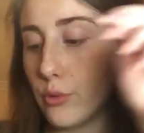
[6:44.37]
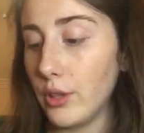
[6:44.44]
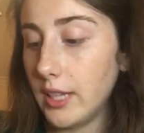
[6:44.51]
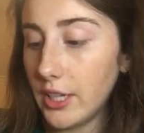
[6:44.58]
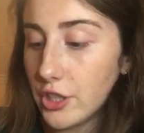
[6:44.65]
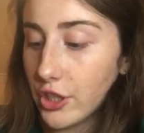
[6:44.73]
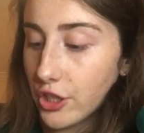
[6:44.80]

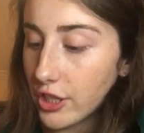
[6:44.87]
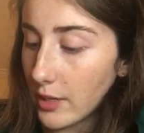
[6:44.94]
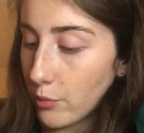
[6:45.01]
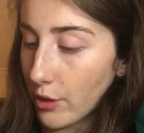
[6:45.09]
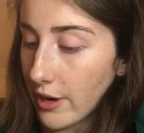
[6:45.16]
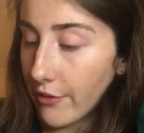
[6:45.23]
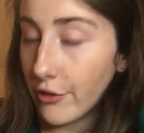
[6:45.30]

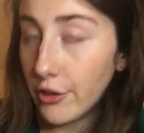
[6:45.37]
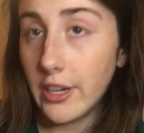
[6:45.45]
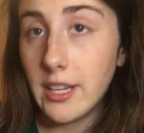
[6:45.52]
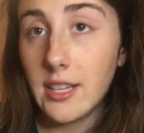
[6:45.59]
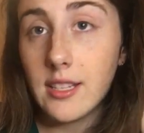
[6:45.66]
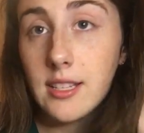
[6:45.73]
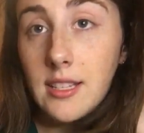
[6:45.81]
relationship, whatever it
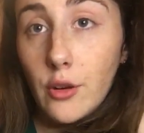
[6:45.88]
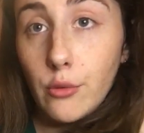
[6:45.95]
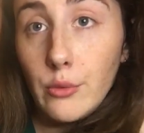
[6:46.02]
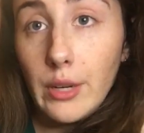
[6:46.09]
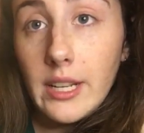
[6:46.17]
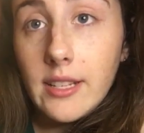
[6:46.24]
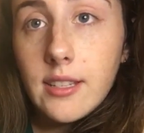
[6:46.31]
is, it's at
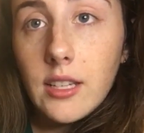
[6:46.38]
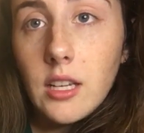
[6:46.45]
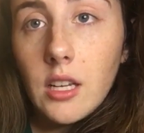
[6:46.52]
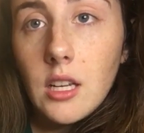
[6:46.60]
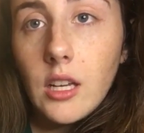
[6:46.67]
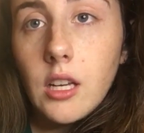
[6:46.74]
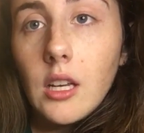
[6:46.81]
risk,
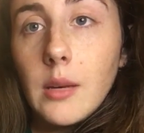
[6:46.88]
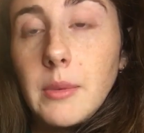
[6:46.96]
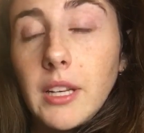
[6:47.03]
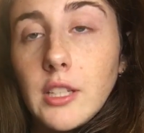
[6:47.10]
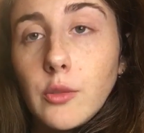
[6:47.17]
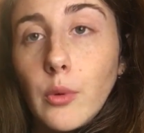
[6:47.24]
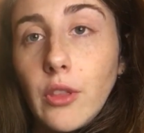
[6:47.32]

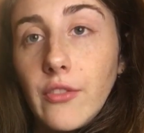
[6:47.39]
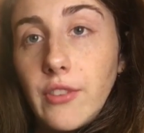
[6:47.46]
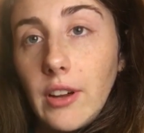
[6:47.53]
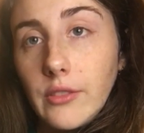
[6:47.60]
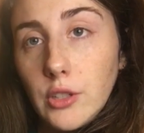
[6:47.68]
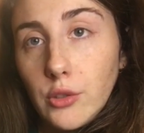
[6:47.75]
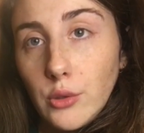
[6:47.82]
because with the
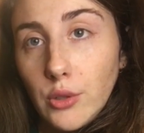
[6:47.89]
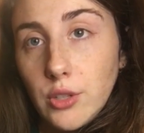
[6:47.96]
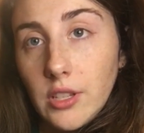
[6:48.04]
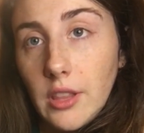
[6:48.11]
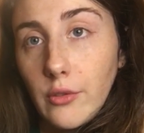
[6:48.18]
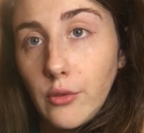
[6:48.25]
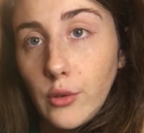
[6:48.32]
Five of Swords
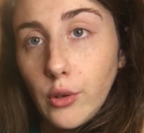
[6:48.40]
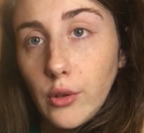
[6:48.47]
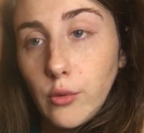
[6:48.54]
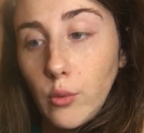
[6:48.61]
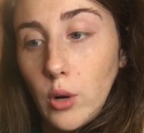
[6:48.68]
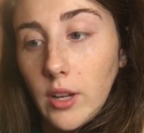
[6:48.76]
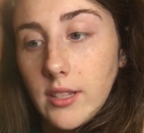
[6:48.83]
and the Four
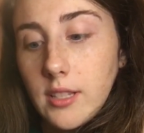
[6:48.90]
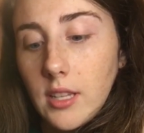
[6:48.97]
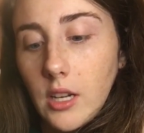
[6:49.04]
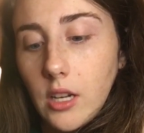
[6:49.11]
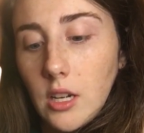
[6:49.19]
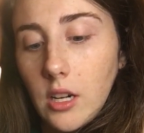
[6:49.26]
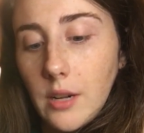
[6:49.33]
of Wands
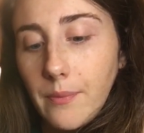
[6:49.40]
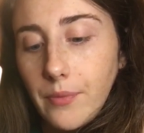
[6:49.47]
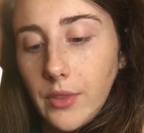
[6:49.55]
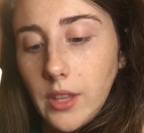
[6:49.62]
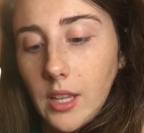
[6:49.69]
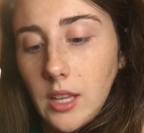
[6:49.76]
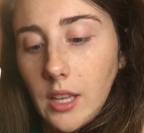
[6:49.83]
here,
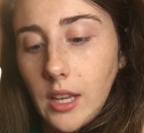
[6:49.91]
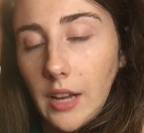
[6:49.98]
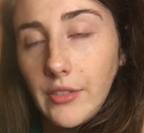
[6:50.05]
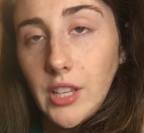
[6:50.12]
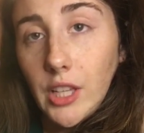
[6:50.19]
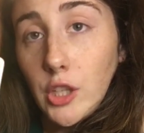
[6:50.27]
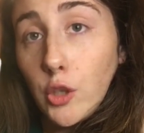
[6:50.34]
I
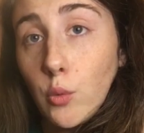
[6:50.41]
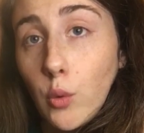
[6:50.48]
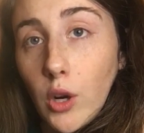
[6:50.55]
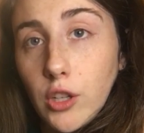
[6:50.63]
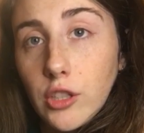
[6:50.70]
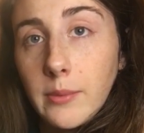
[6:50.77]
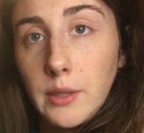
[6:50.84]
feel like you
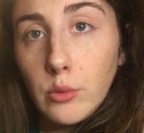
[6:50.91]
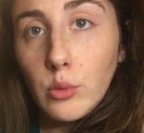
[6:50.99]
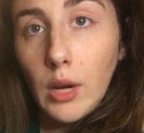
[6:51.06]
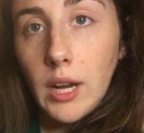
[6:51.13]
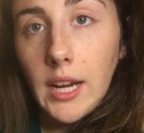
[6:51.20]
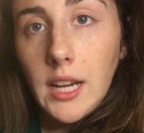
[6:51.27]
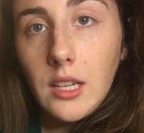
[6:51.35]
want to be
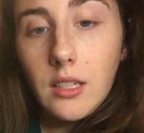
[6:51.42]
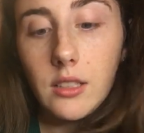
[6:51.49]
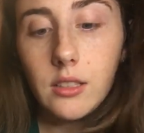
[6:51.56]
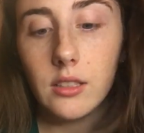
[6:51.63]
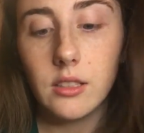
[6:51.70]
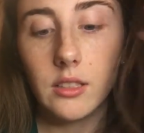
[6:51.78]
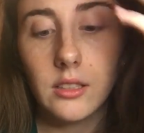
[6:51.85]
right
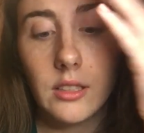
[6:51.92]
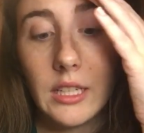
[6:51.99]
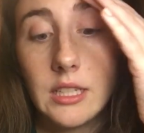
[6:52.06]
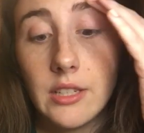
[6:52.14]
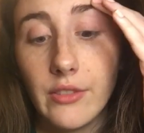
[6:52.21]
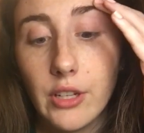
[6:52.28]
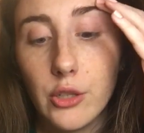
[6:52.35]

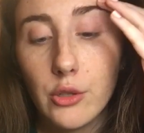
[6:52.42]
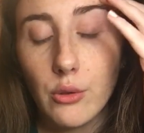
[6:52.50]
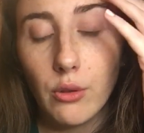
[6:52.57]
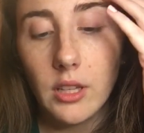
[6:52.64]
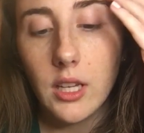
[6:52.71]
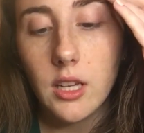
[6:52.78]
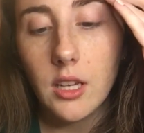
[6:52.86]

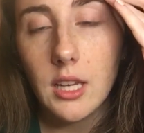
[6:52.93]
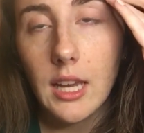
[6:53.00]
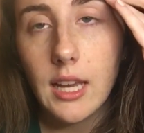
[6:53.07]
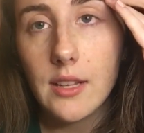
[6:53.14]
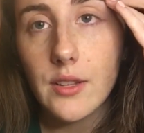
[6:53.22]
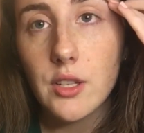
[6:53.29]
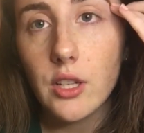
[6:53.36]
individually,
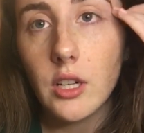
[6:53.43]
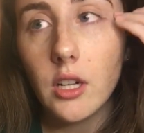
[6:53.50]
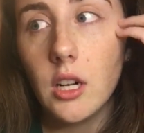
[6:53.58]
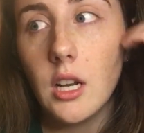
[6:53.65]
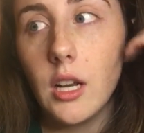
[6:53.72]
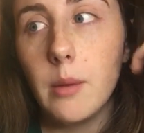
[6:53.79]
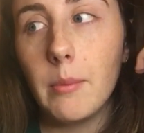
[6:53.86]
Cancer,
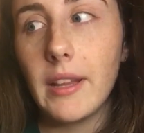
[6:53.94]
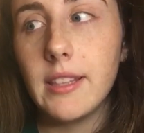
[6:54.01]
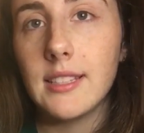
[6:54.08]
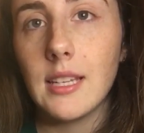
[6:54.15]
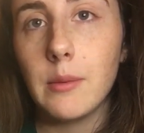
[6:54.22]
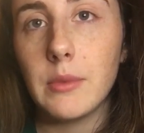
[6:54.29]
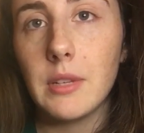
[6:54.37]
but at the
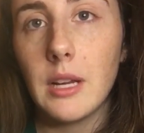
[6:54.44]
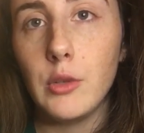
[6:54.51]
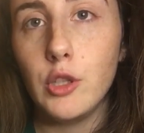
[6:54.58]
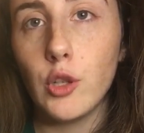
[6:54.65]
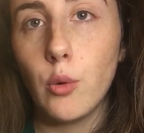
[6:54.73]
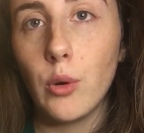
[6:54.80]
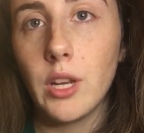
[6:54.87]
same time you
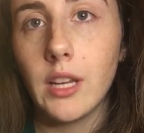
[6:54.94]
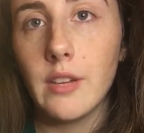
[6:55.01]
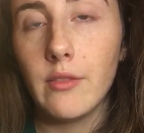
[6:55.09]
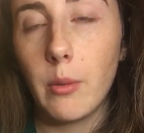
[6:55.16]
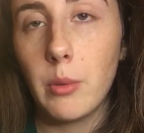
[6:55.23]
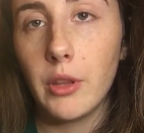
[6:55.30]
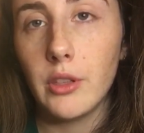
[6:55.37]
don't want to give
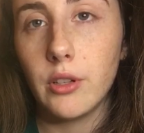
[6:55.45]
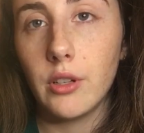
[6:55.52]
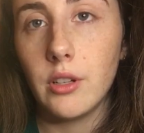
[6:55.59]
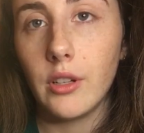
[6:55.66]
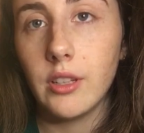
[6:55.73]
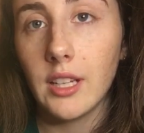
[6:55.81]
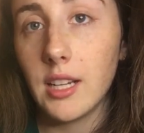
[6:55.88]
up on
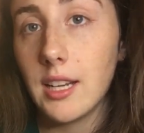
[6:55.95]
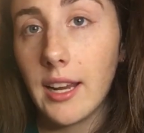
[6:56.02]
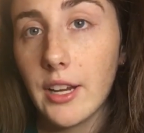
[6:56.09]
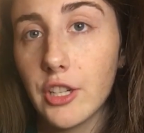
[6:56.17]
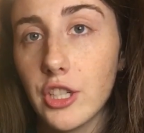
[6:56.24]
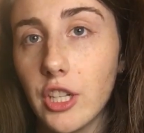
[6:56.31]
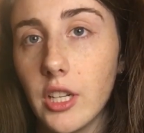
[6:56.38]
the
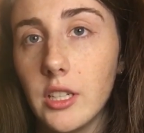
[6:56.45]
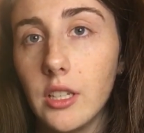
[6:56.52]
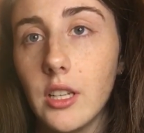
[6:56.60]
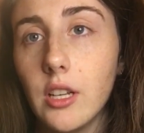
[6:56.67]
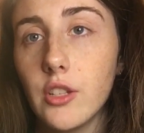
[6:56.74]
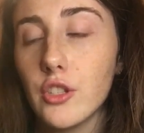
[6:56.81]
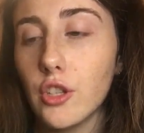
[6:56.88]
connection.
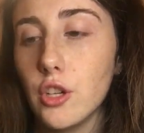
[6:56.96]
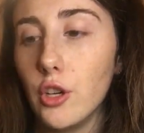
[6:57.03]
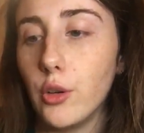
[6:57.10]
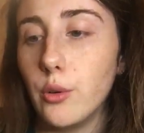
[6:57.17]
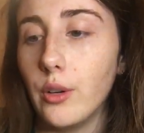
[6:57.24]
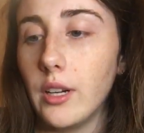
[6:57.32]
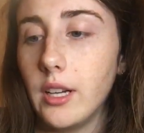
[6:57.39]

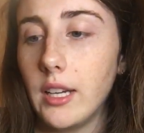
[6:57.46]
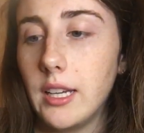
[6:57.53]
So